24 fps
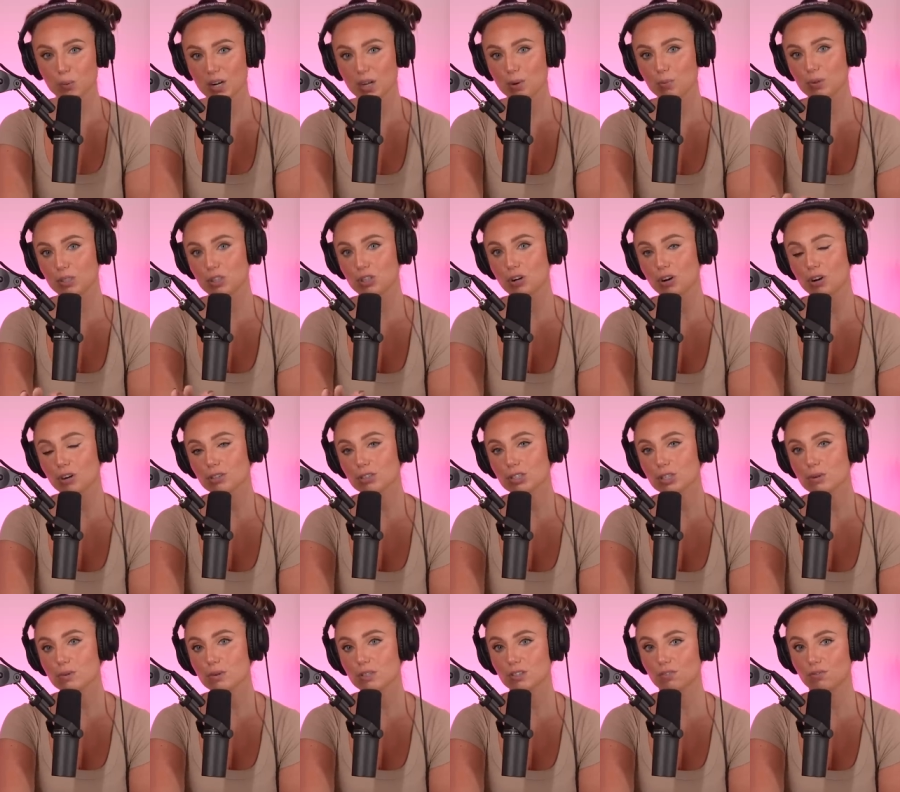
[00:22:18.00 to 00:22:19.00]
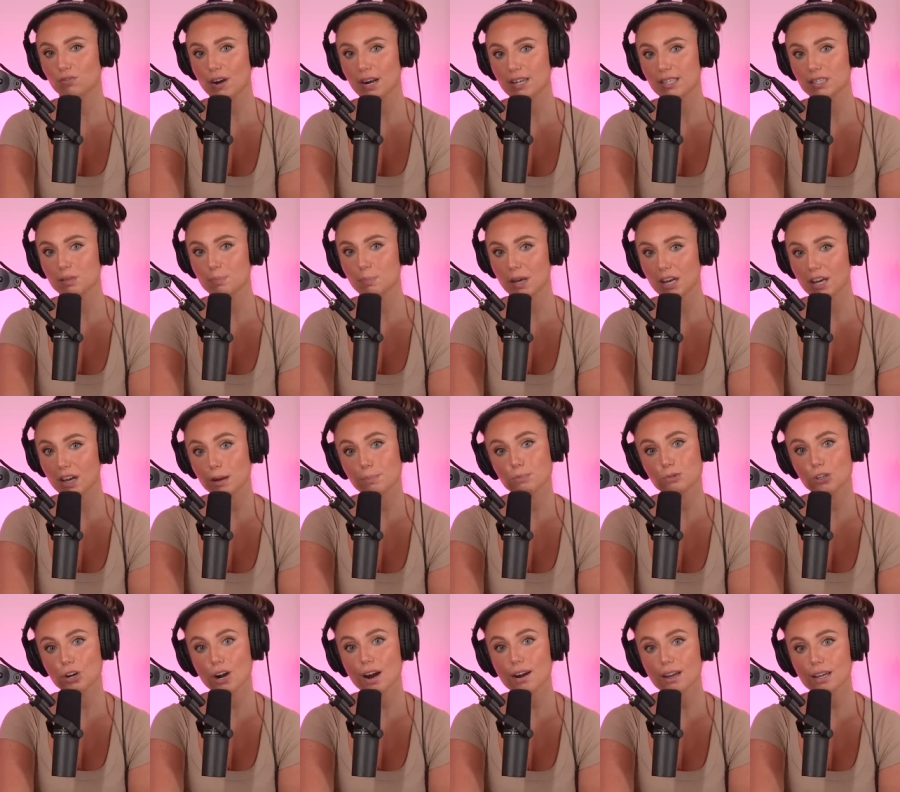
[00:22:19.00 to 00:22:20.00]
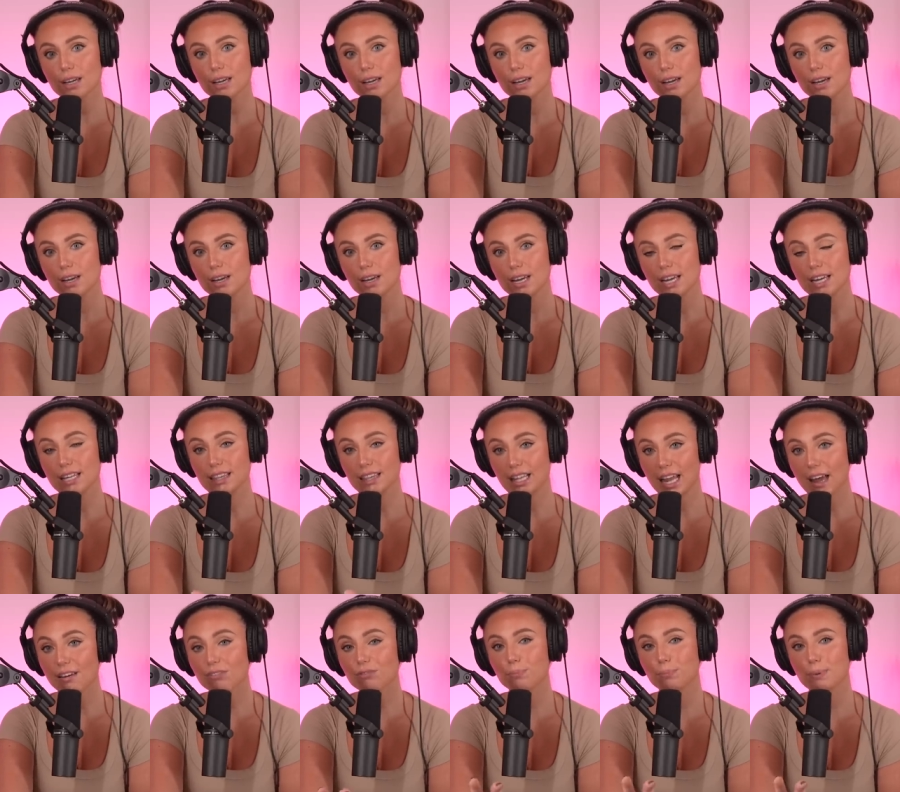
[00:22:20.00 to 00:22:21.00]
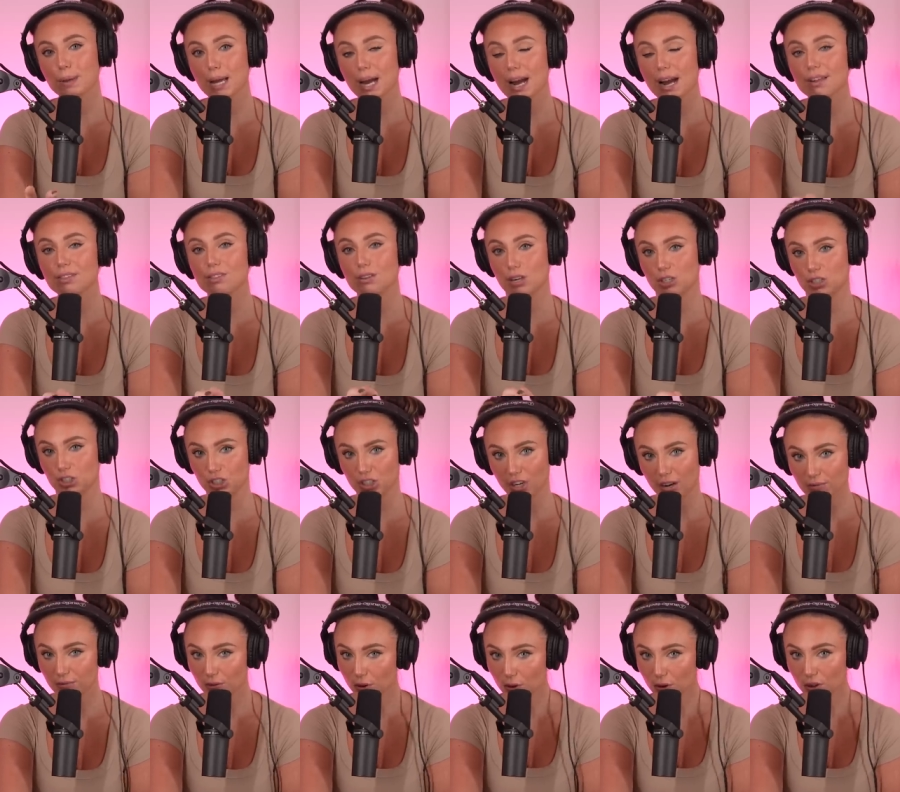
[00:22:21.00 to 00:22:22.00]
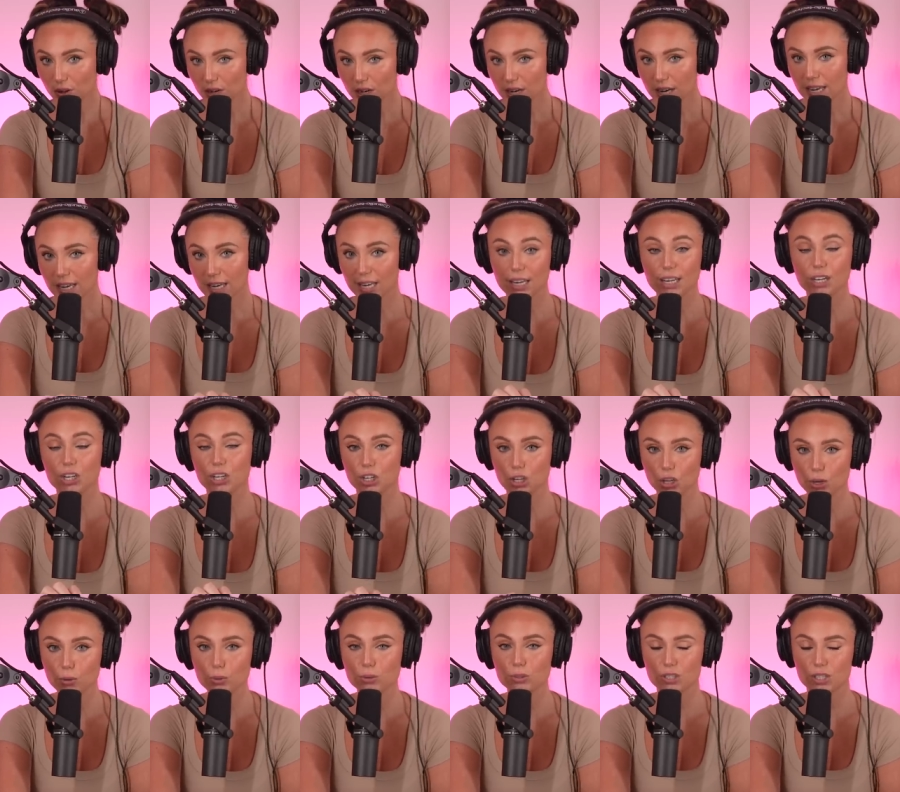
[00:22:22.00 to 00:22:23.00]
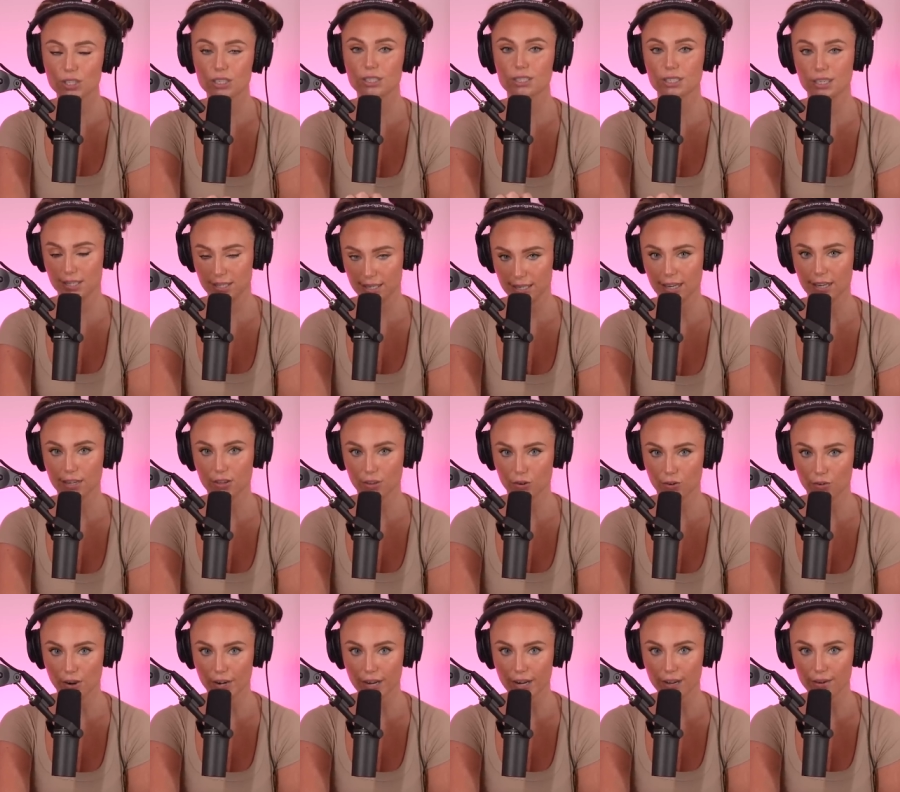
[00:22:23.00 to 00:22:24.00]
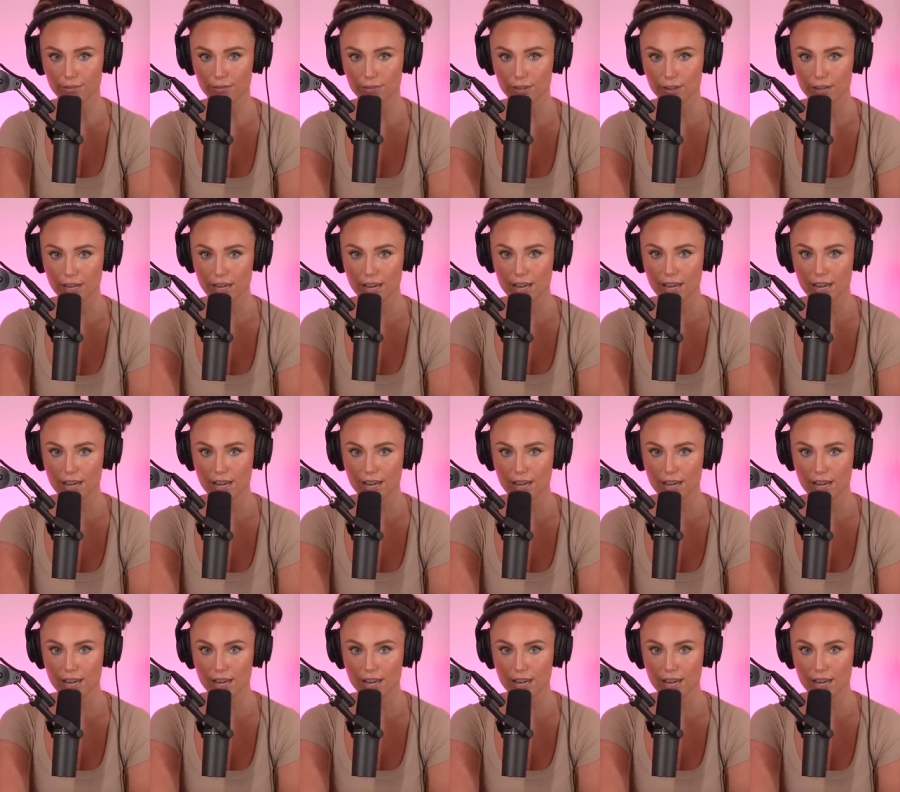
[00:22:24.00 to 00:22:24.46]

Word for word: when he returned to his friend's pickup truck, he left behind the shovel he'd used to dig the grave.